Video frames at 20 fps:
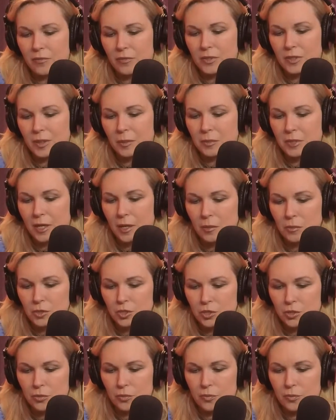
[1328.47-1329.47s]

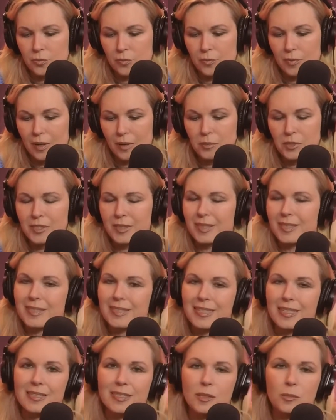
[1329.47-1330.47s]
Sometimes
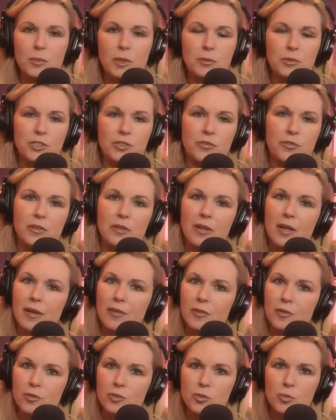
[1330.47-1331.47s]
sometimes you feel
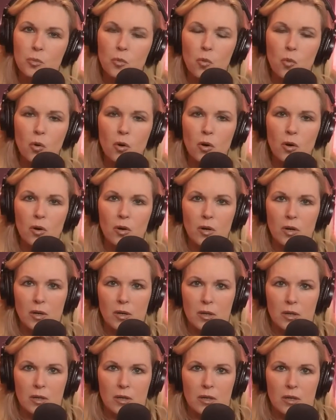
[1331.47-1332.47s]
like there's more
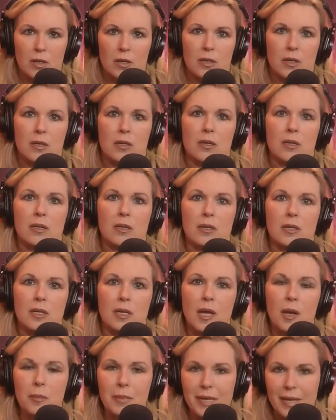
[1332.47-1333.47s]

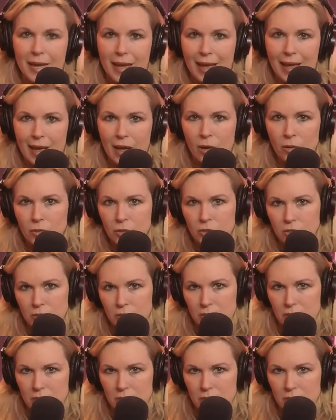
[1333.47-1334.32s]
coming out.